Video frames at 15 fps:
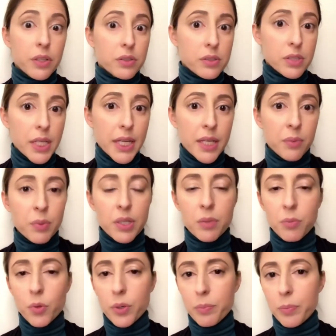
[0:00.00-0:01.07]
slang, we
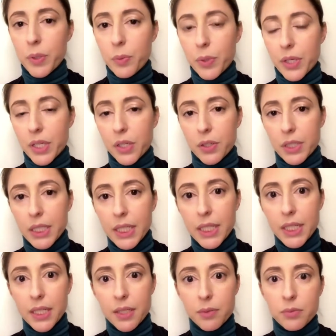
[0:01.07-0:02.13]
can be working on
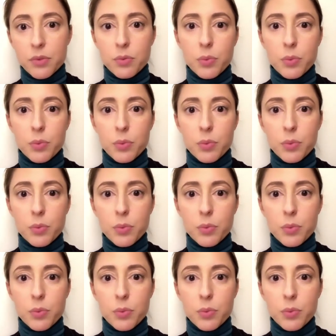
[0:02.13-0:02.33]
idioms,